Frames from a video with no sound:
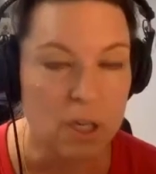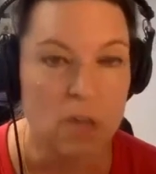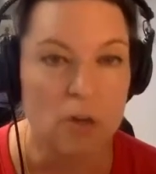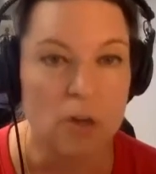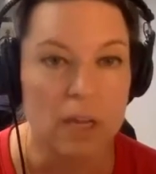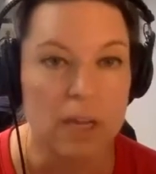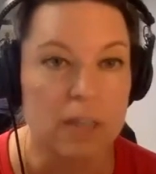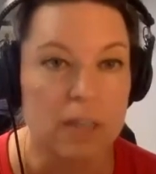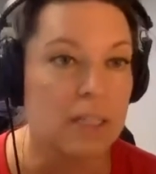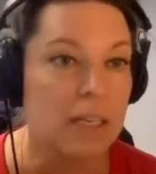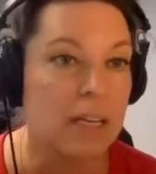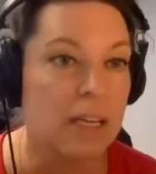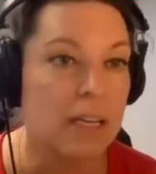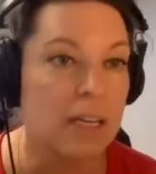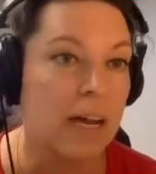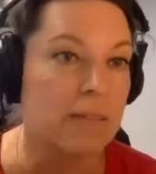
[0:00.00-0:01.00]
And it's
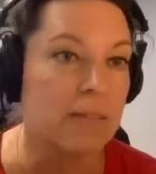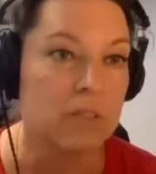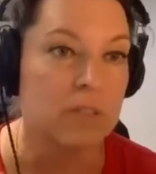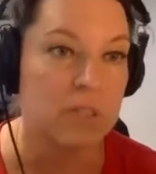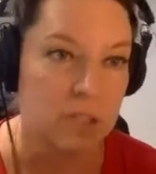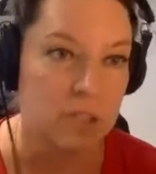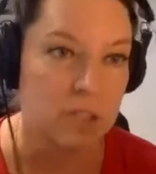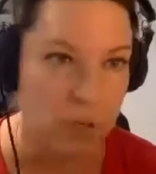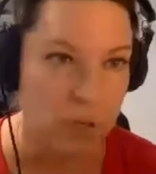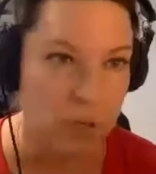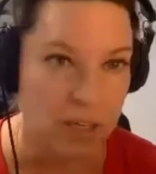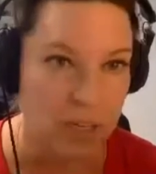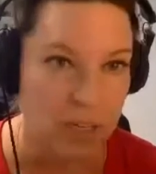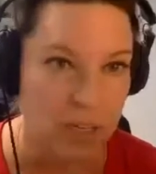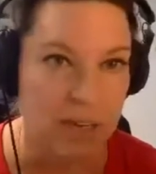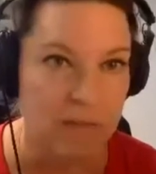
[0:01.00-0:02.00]
not for someone
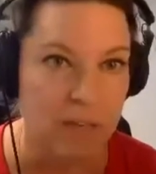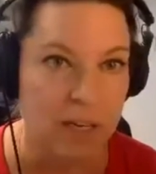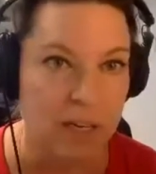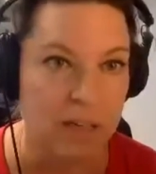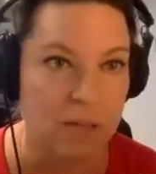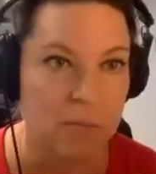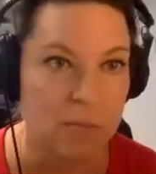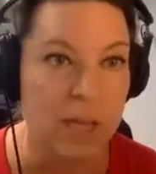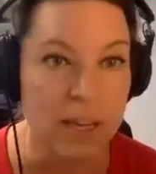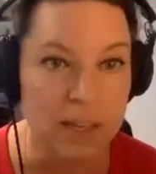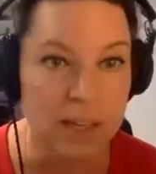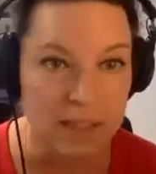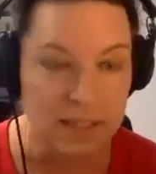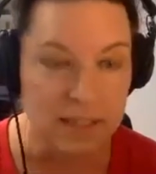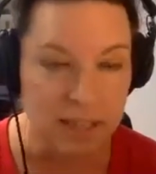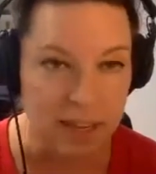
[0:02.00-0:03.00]
having panic
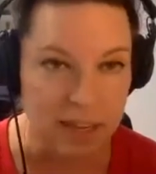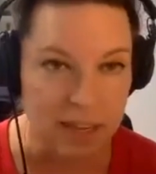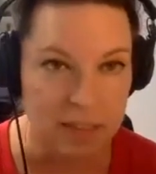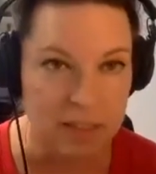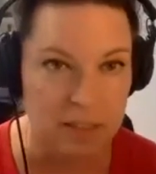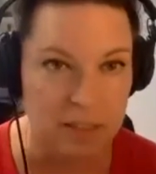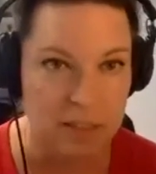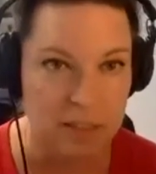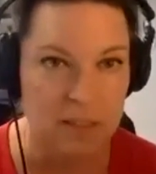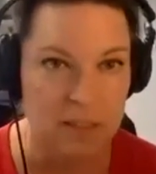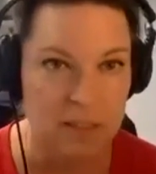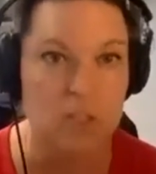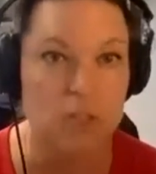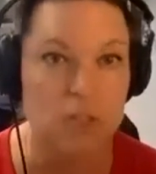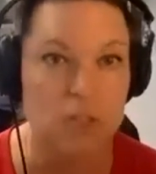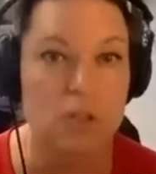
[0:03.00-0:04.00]
attacks.
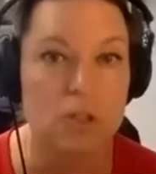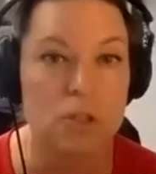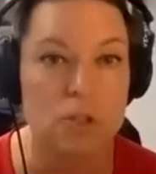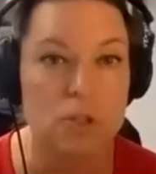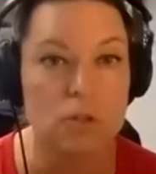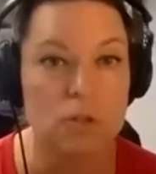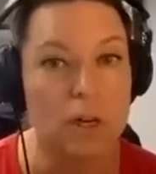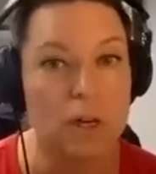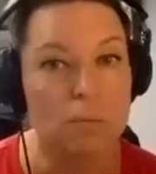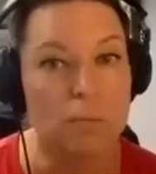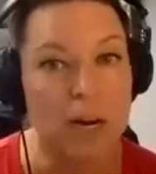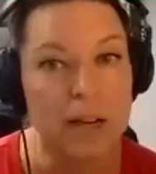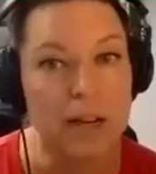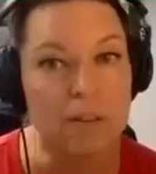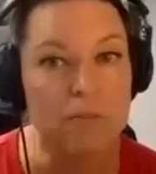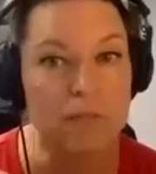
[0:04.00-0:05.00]
Like you can do a
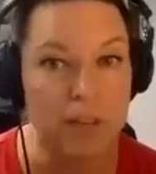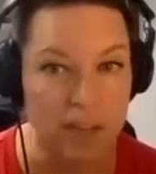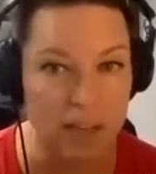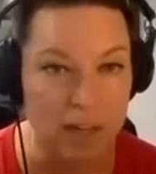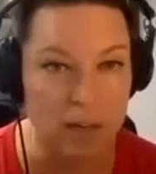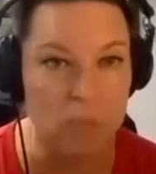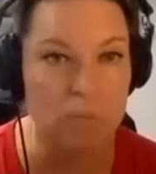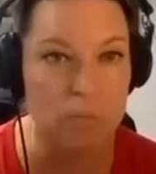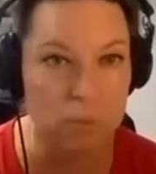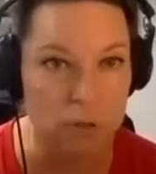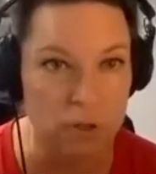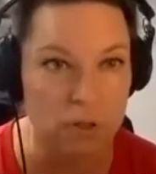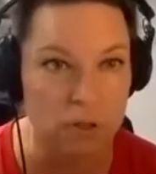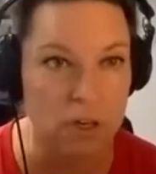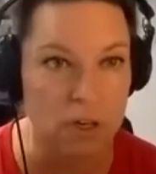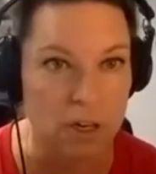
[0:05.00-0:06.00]
modified
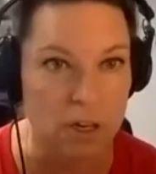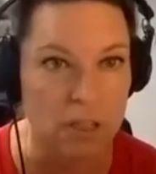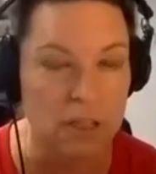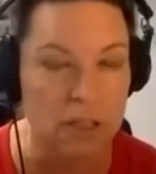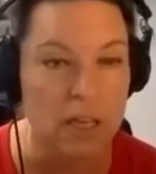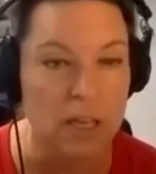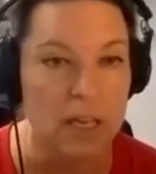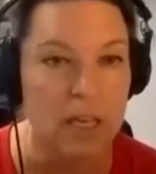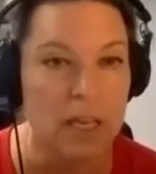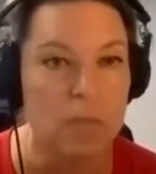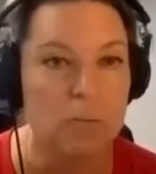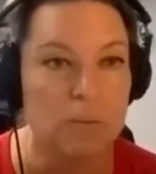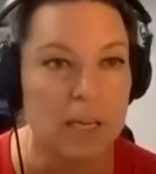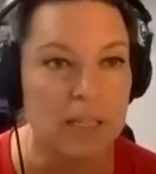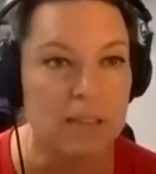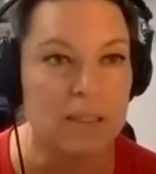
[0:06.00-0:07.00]
protocol. And
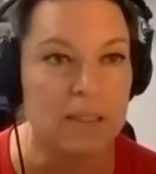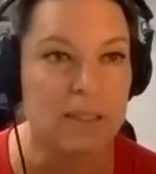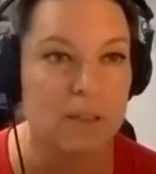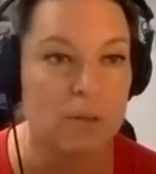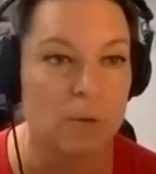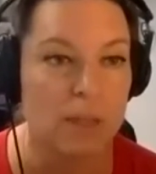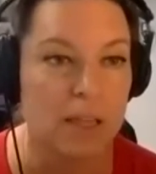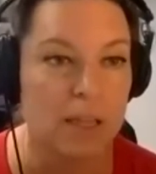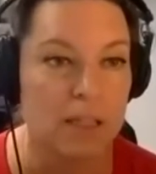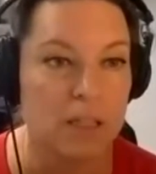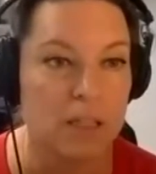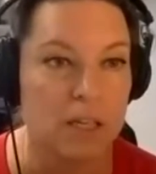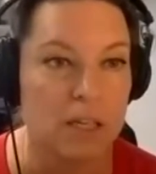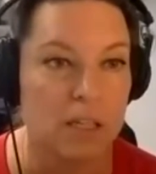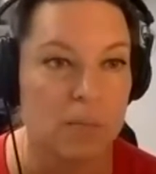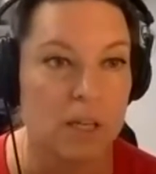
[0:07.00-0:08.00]
basically, when they
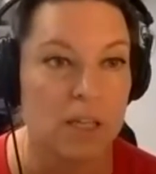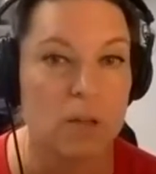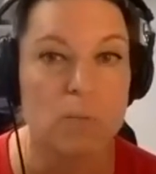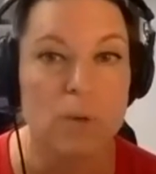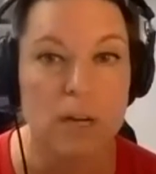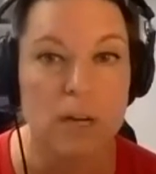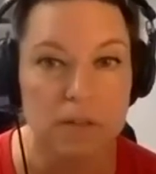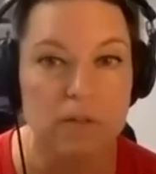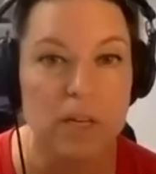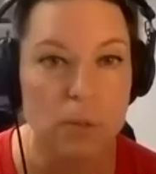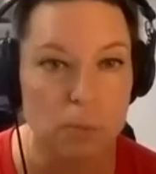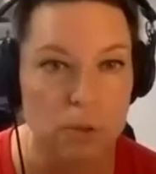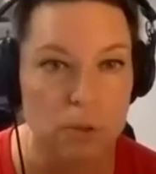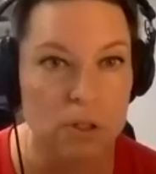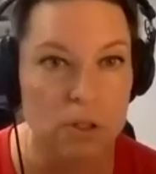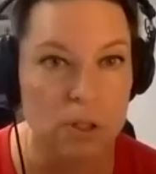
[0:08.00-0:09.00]
talked about the modified
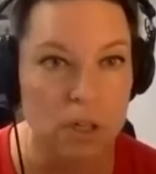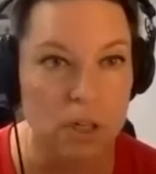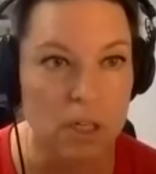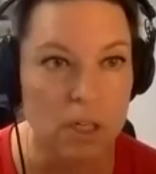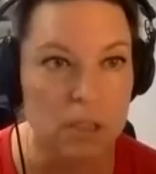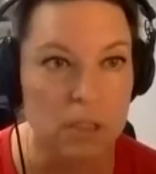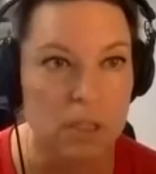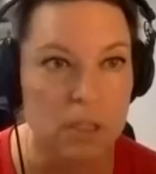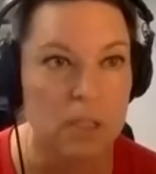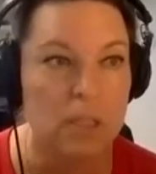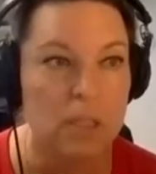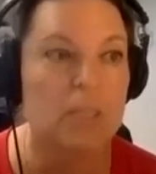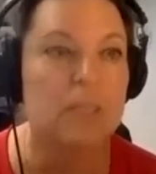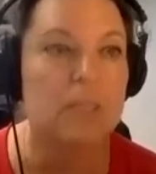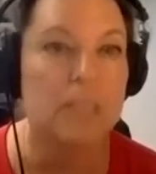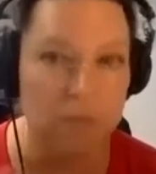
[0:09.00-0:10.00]
protocol,
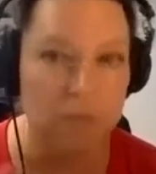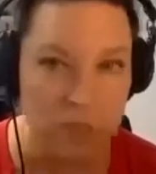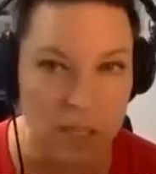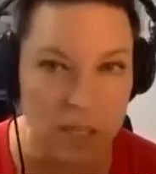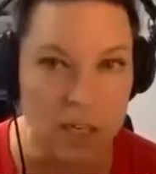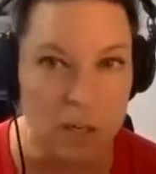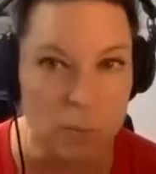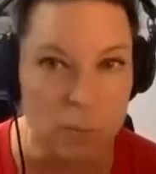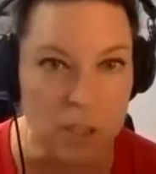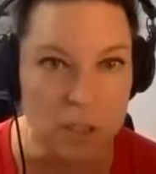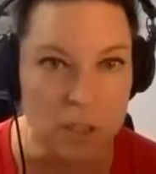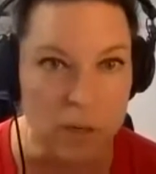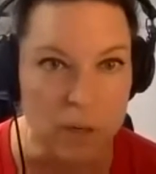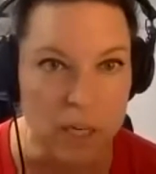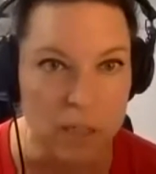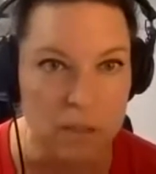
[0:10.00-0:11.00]
it's everything I've been
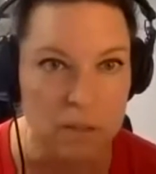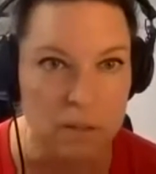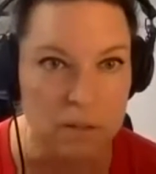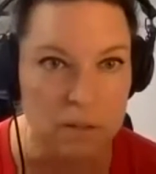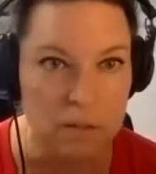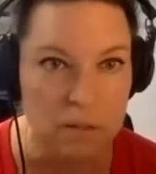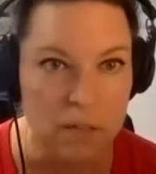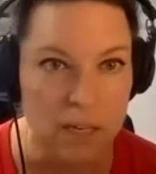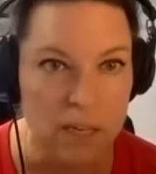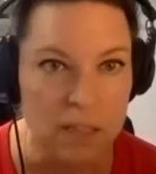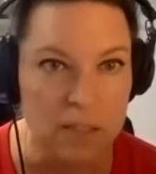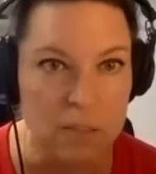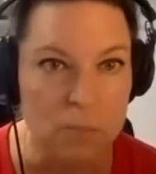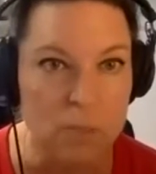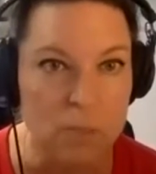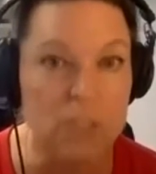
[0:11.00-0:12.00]
doing, right? It's
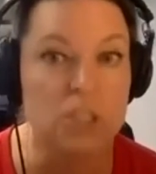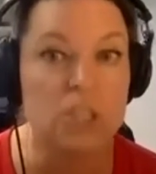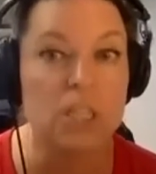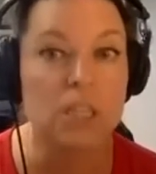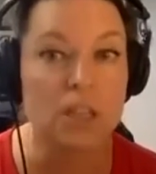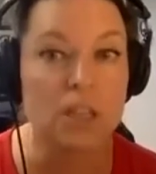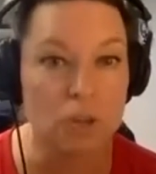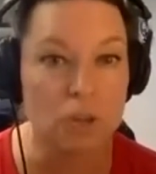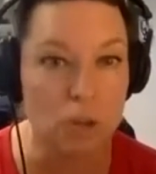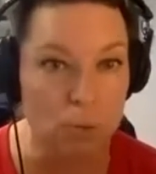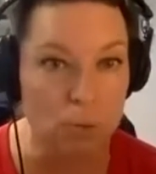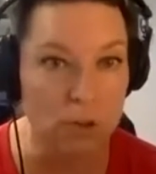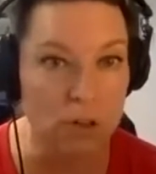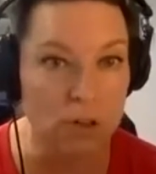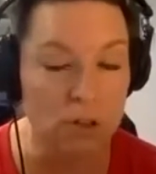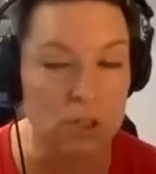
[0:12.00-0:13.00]
a much gentler
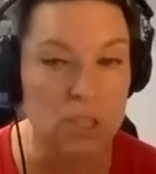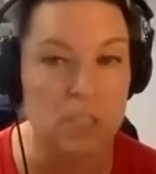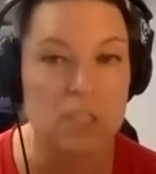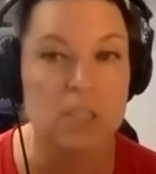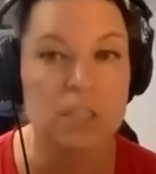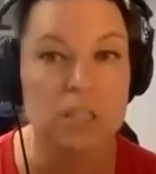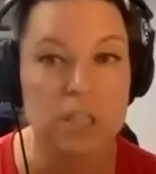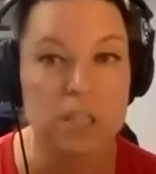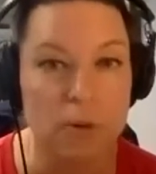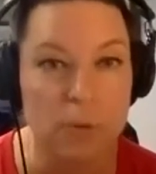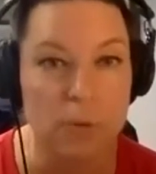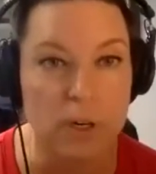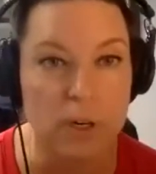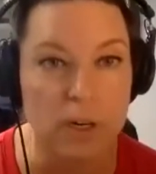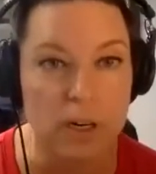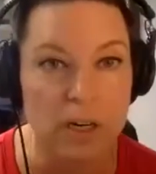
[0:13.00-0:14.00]
approach. It's
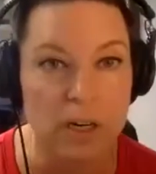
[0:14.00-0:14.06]
slower.